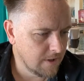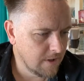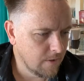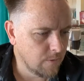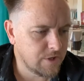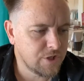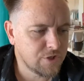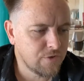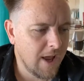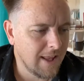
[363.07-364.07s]
with
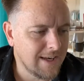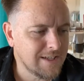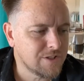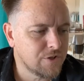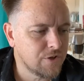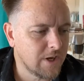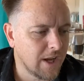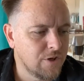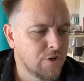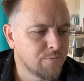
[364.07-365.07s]
Israel and instituting
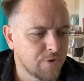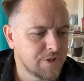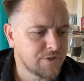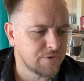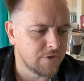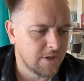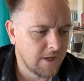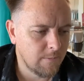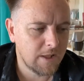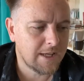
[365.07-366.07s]
a new priesthood
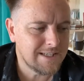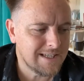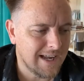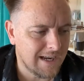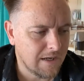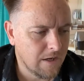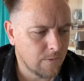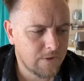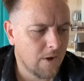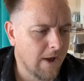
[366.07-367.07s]
Melchizedek,
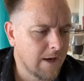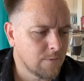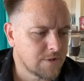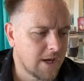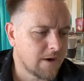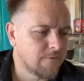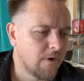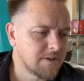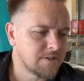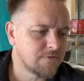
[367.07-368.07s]
with no animal
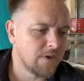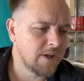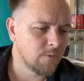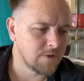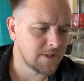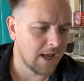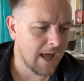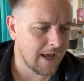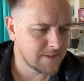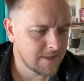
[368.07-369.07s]
sacrifices, for he was the
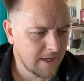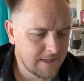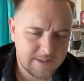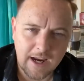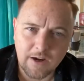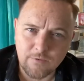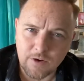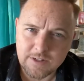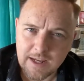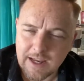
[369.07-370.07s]
last
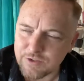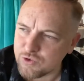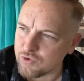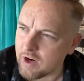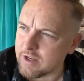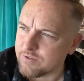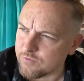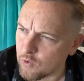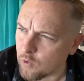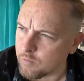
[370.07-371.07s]
sacrifice. He has
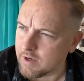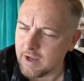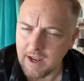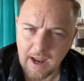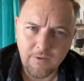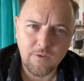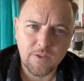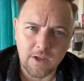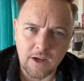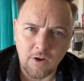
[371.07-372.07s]
transformed
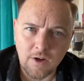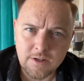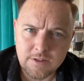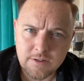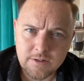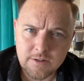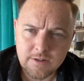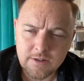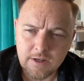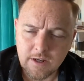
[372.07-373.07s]
everything, guys.
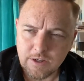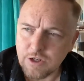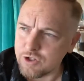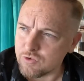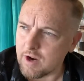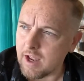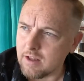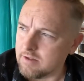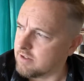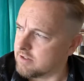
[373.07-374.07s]

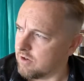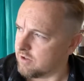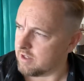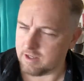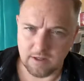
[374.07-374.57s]
Yisrael is not the